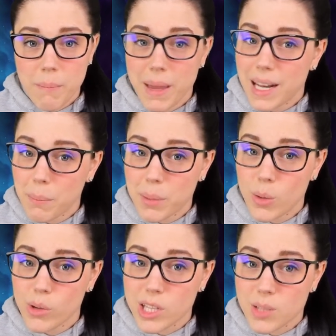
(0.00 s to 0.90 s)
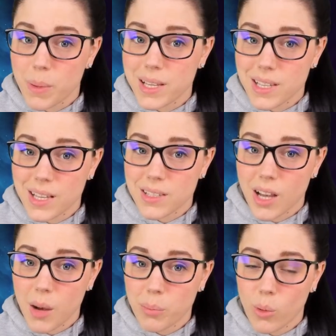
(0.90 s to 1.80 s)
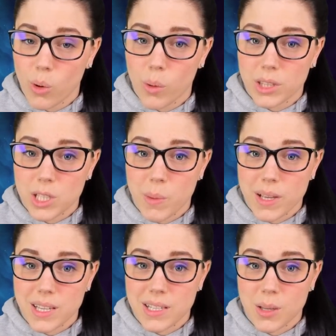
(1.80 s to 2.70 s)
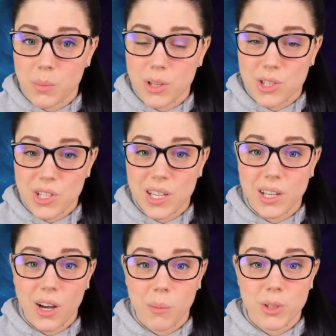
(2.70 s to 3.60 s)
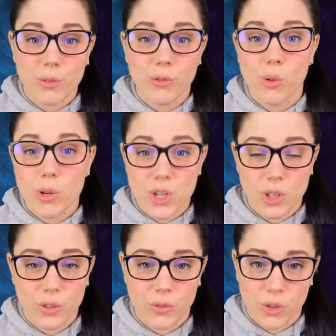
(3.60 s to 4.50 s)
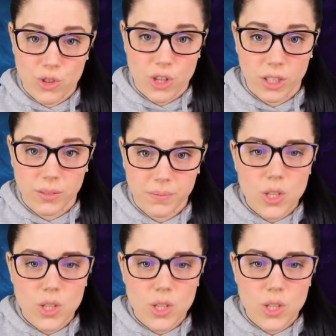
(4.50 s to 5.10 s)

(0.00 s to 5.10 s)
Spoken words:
may not be where the space ends up or what the space ends up seeing coming to fruition in the future.